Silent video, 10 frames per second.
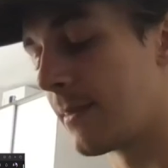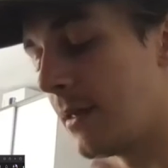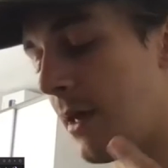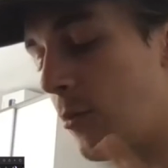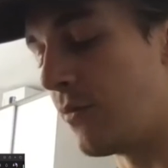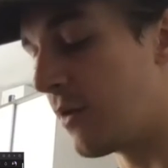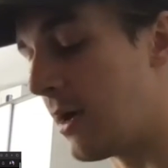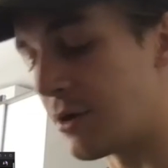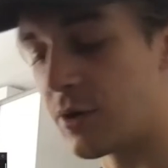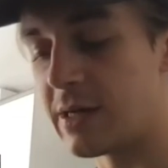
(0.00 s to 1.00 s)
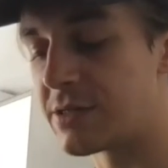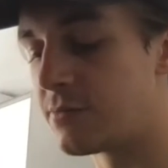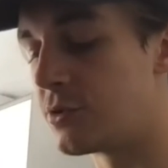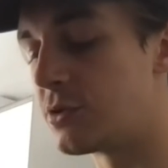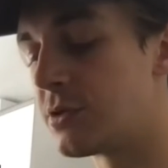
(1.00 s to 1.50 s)
We've got a request
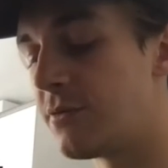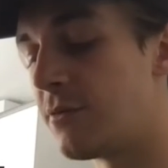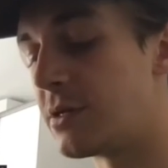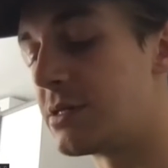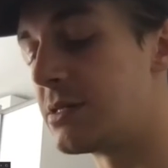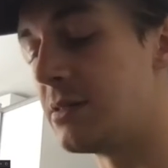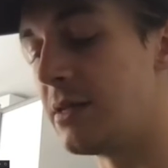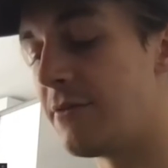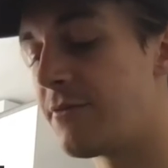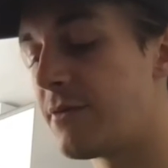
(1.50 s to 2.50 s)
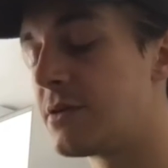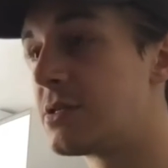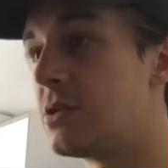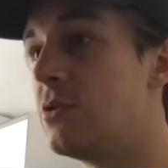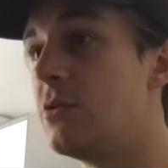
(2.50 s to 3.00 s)
from Joseph, which is Live
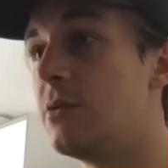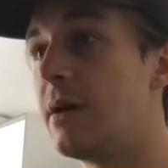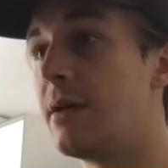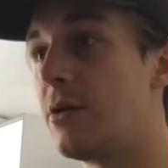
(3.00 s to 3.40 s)
Slow